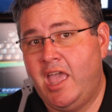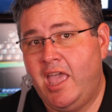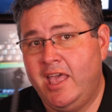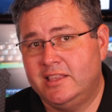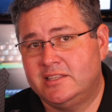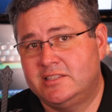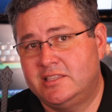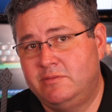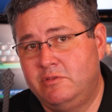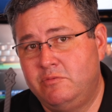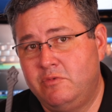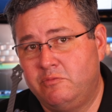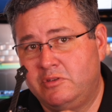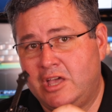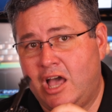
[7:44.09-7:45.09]
it's
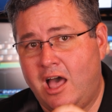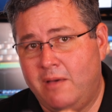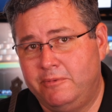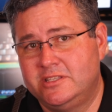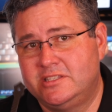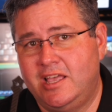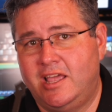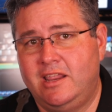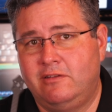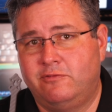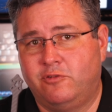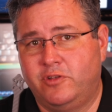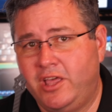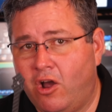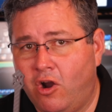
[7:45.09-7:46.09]
compensating
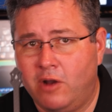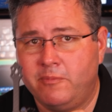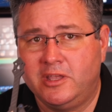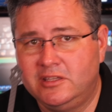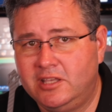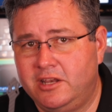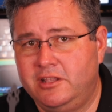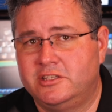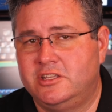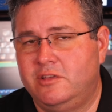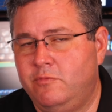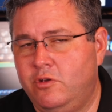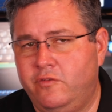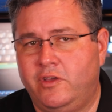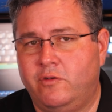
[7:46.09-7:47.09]
for the arm continuously
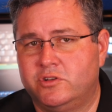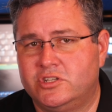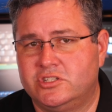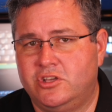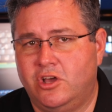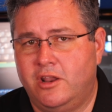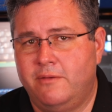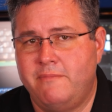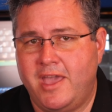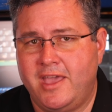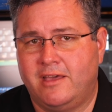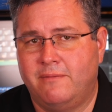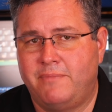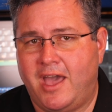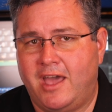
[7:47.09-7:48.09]
moving, which is going to
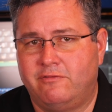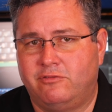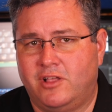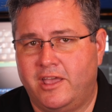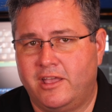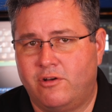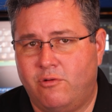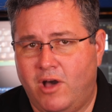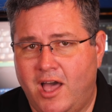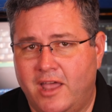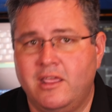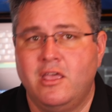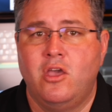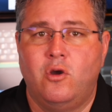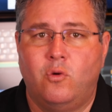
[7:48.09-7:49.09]
make a bad flying quad.